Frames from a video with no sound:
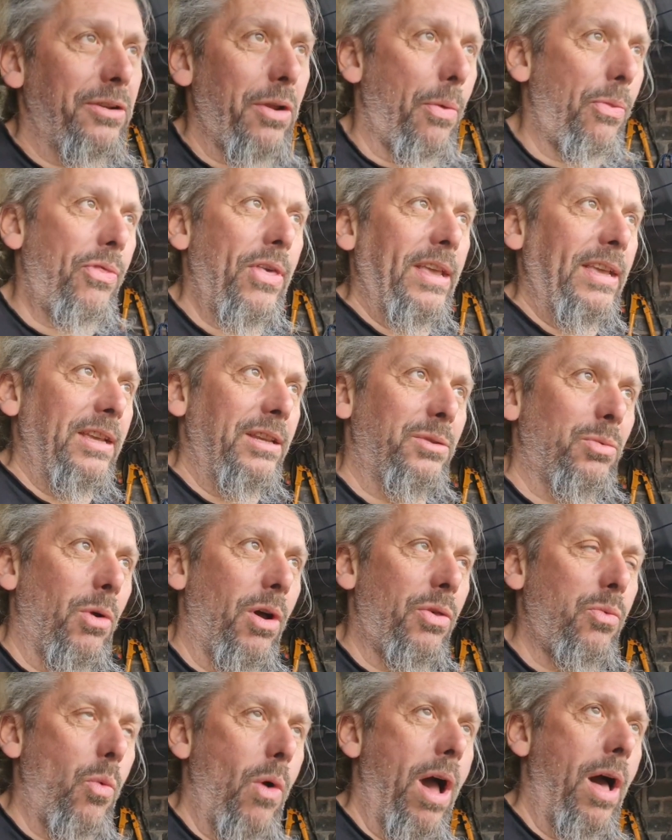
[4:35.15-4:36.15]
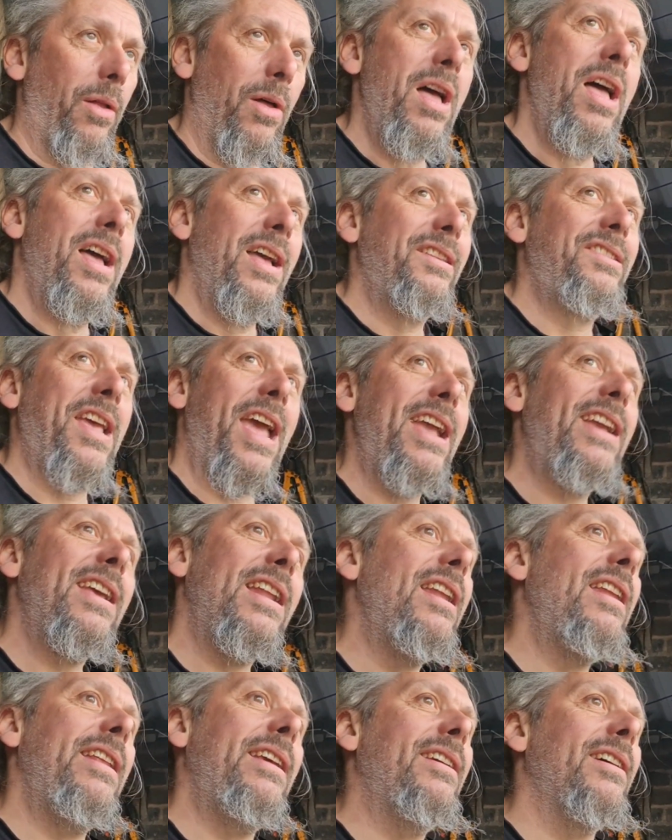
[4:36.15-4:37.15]
I don't think it's worthwhile
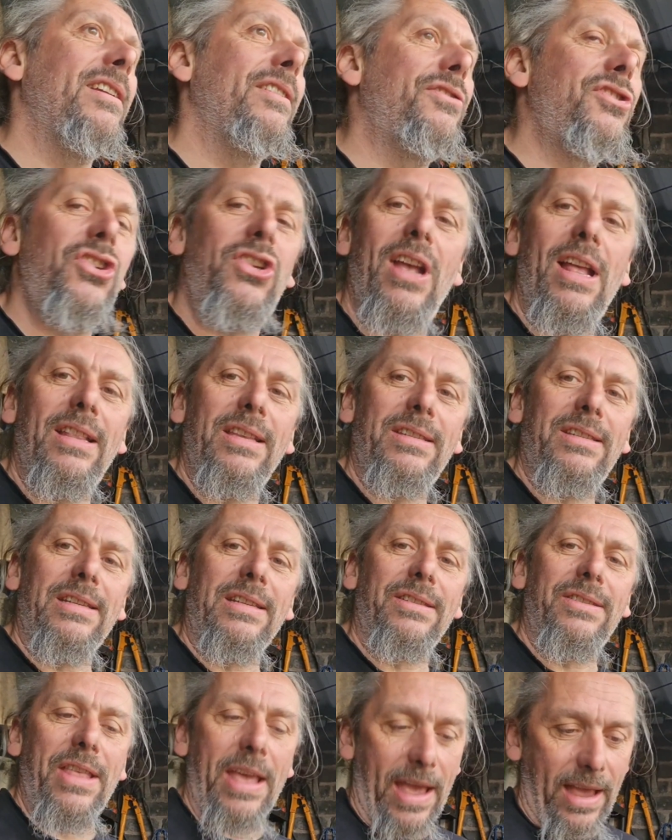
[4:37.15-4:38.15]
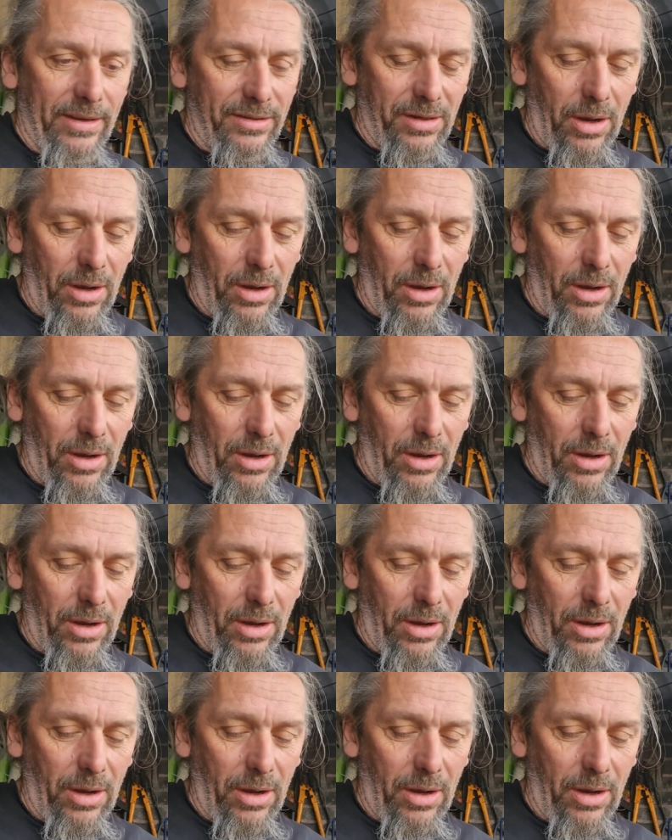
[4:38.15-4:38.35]
taking any kind of chances there.